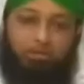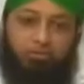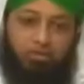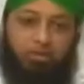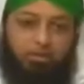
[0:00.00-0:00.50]

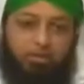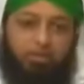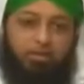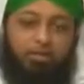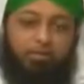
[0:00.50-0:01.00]
channel,
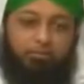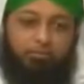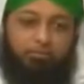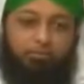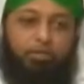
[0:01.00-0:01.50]

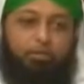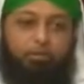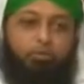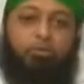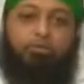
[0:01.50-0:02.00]
very
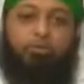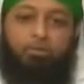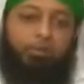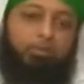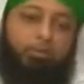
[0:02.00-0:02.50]
beautiful
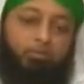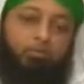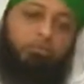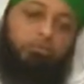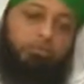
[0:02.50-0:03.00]
Madani
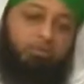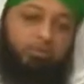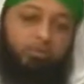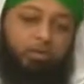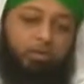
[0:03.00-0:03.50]
pools
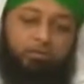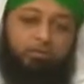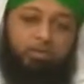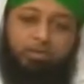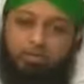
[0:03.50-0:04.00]
we
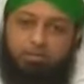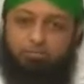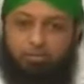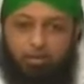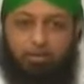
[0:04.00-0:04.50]
have learned
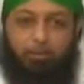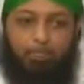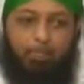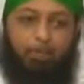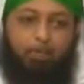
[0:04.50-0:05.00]
today.
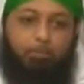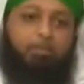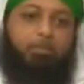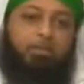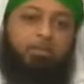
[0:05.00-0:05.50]

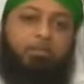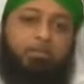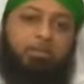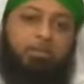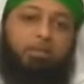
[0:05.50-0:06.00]
But these
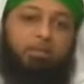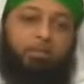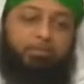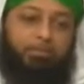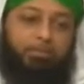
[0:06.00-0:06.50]
Madani
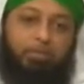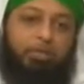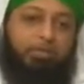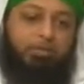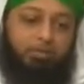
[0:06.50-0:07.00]

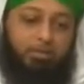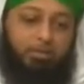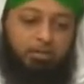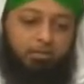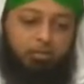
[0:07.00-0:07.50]
pearls,
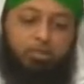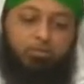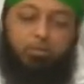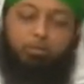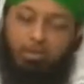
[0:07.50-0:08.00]
we need
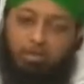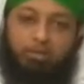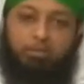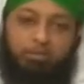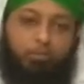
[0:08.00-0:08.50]
to apply
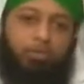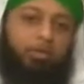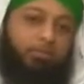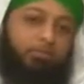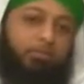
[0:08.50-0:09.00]
it in our
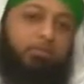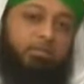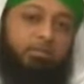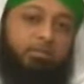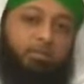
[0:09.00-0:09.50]
lives. This
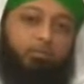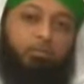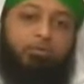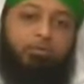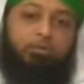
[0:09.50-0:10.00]
is the
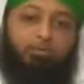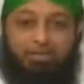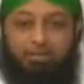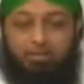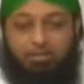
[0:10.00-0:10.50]
important
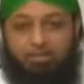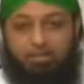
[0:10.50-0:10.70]
factor here.